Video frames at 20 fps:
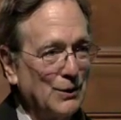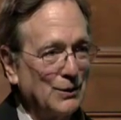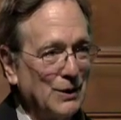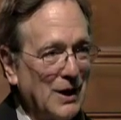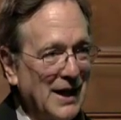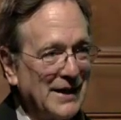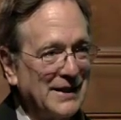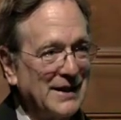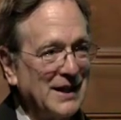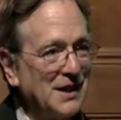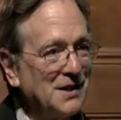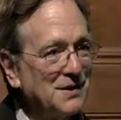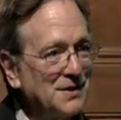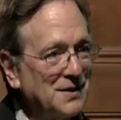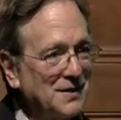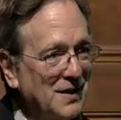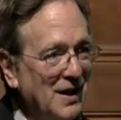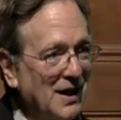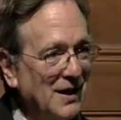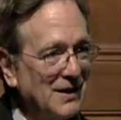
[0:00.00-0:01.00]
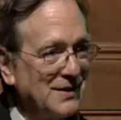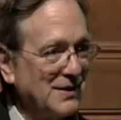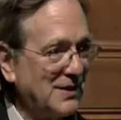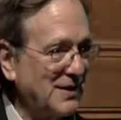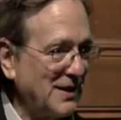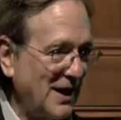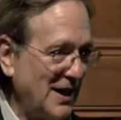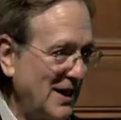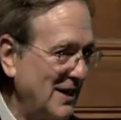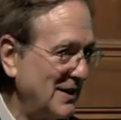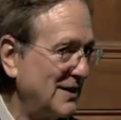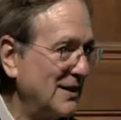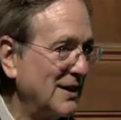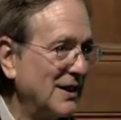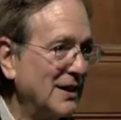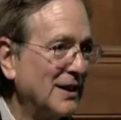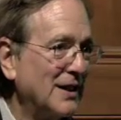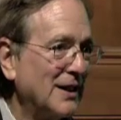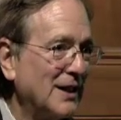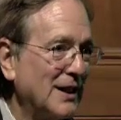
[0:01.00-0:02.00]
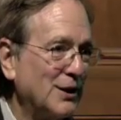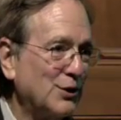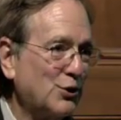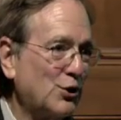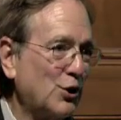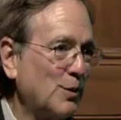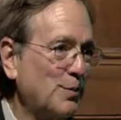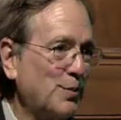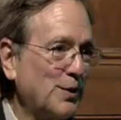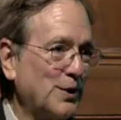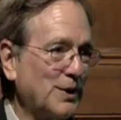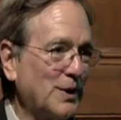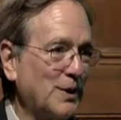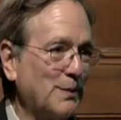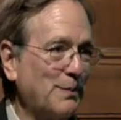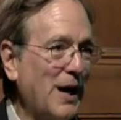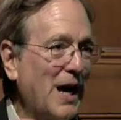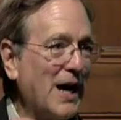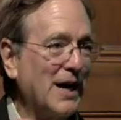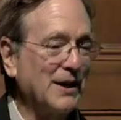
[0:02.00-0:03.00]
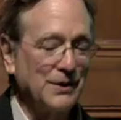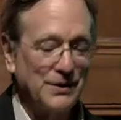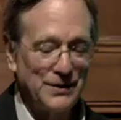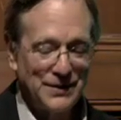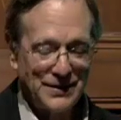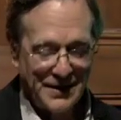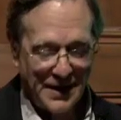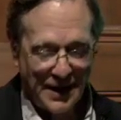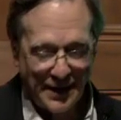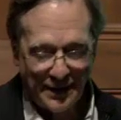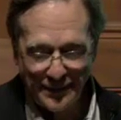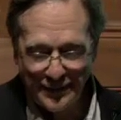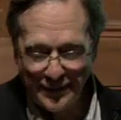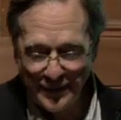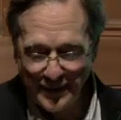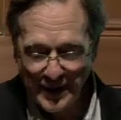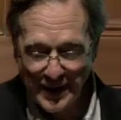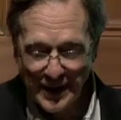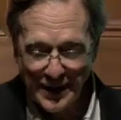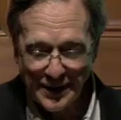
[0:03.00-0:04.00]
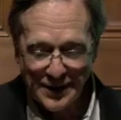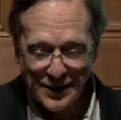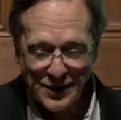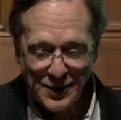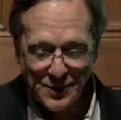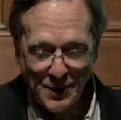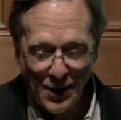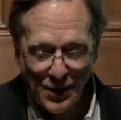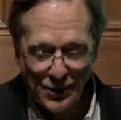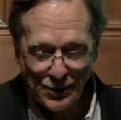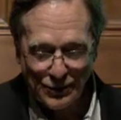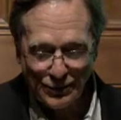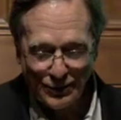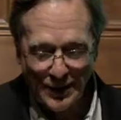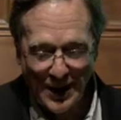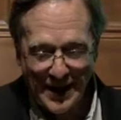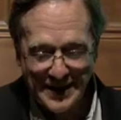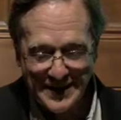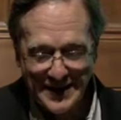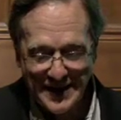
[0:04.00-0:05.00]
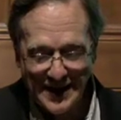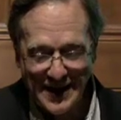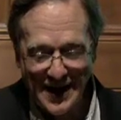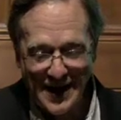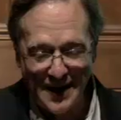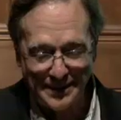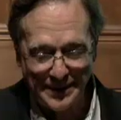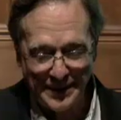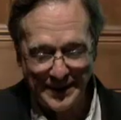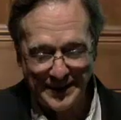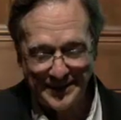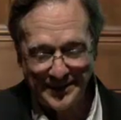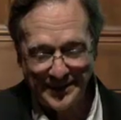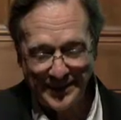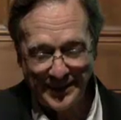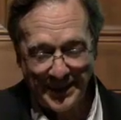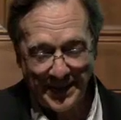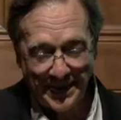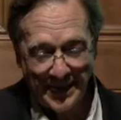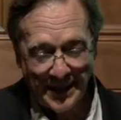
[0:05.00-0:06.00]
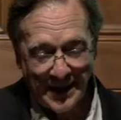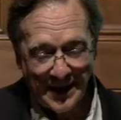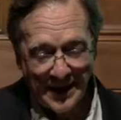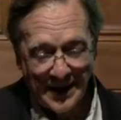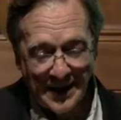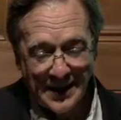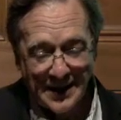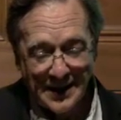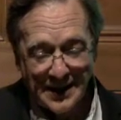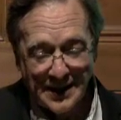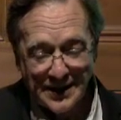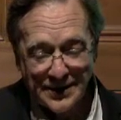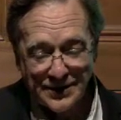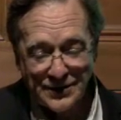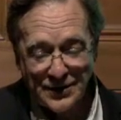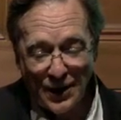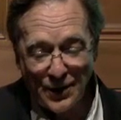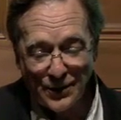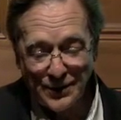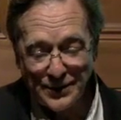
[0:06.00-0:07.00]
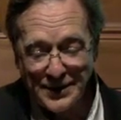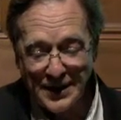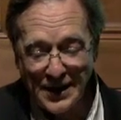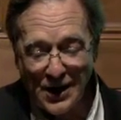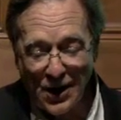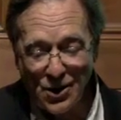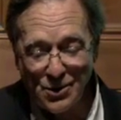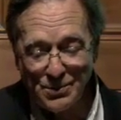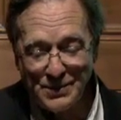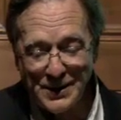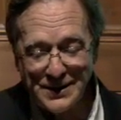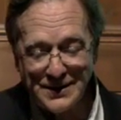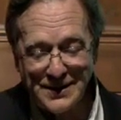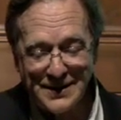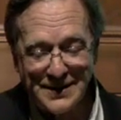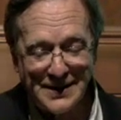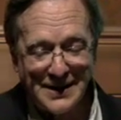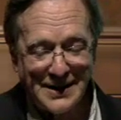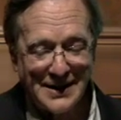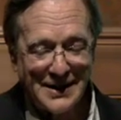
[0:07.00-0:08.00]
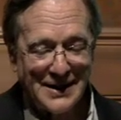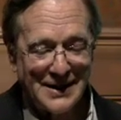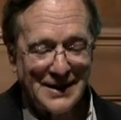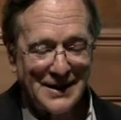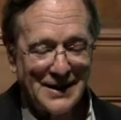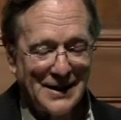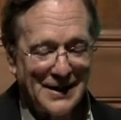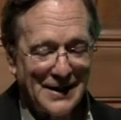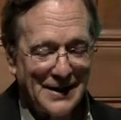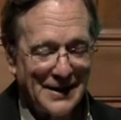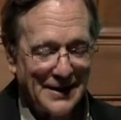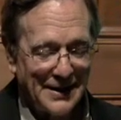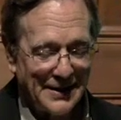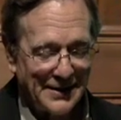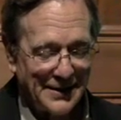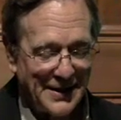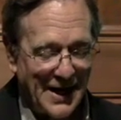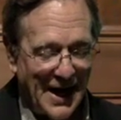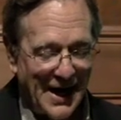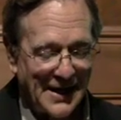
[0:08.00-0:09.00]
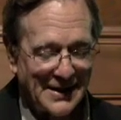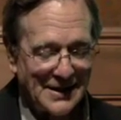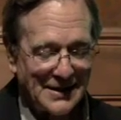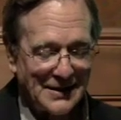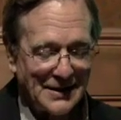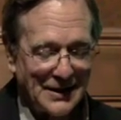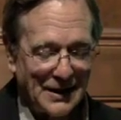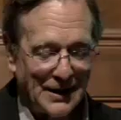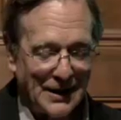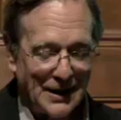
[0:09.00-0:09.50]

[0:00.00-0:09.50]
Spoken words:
light incense and interpret the patterns of the smoke rising up. So the omens that